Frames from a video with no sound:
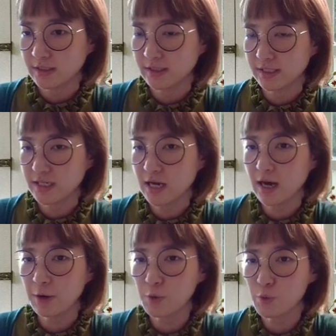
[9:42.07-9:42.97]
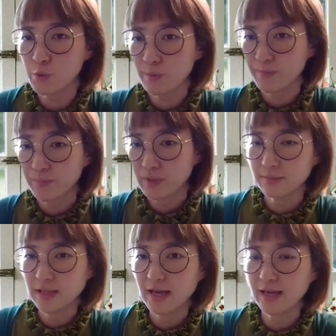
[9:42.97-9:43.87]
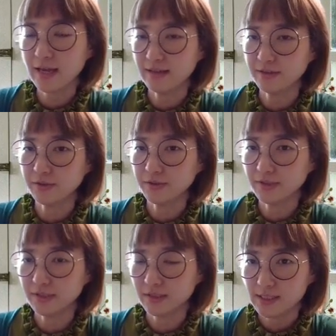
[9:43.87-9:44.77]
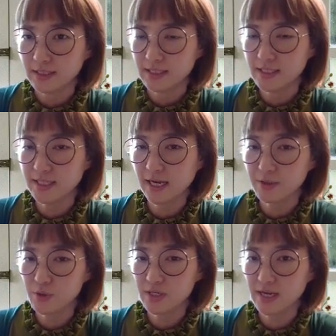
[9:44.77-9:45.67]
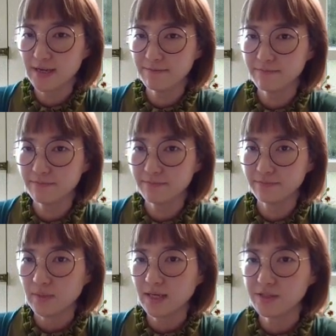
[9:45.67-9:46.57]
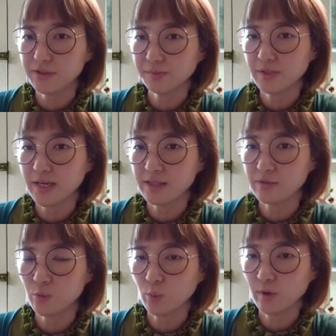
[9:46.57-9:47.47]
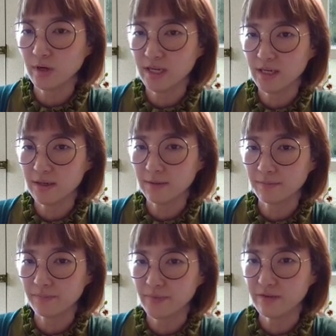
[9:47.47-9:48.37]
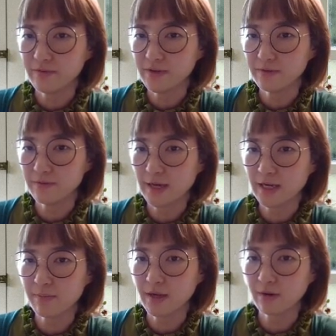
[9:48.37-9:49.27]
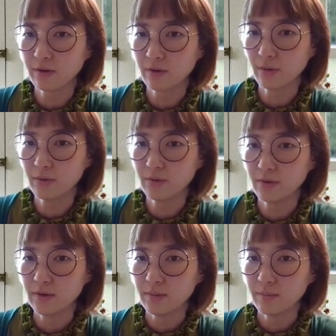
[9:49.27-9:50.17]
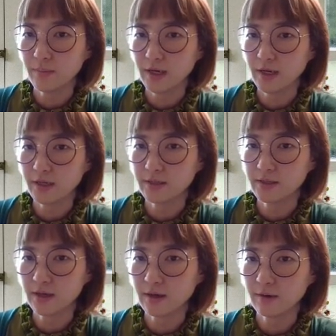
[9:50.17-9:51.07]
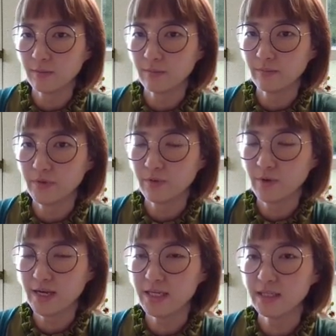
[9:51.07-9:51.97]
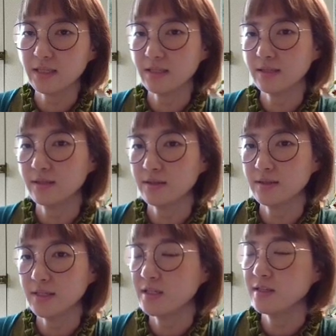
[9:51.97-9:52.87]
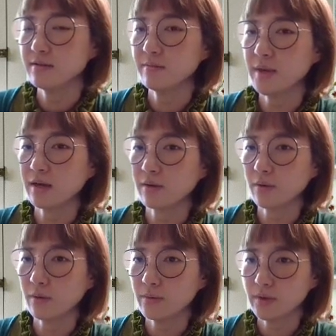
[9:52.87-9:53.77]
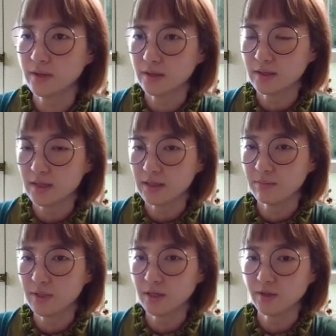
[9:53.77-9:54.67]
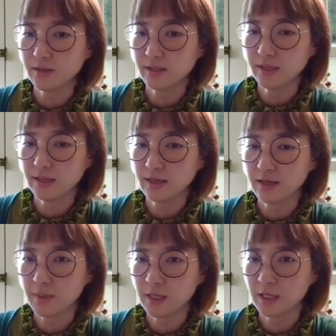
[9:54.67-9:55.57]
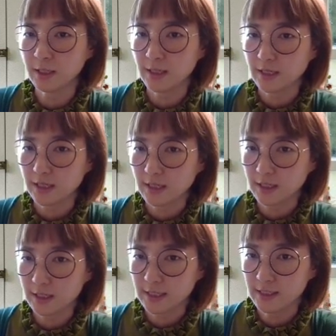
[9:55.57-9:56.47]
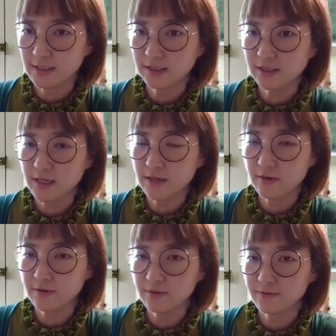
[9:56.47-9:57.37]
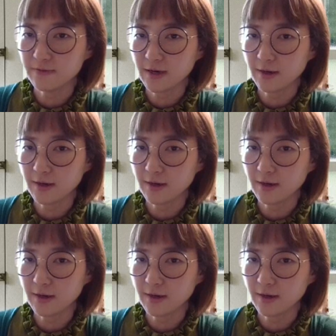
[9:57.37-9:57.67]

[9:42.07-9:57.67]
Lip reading: see how black answers. In the actual game, black just played normally, even if I can make a call. But white didn't make a call, immediately. I mean, in this kind of